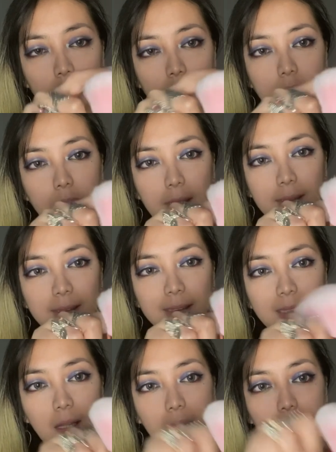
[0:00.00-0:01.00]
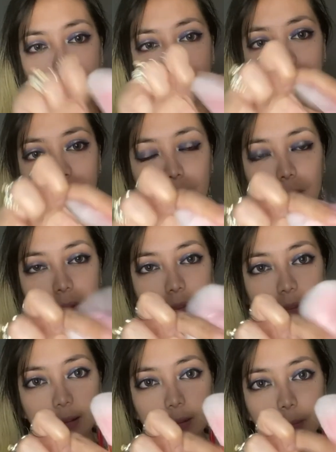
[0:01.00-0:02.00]
So that's synthetic
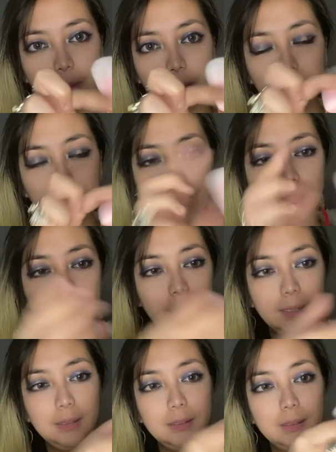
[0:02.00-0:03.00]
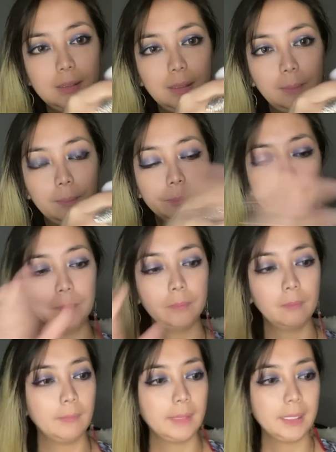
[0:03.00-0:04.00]
bristles, 100%.
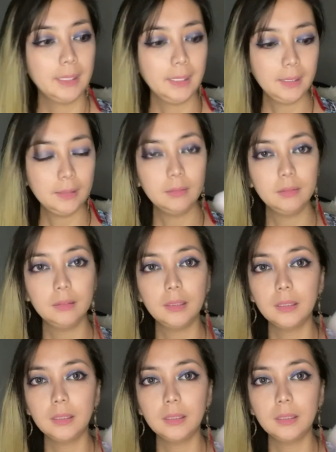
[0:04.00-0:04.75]
And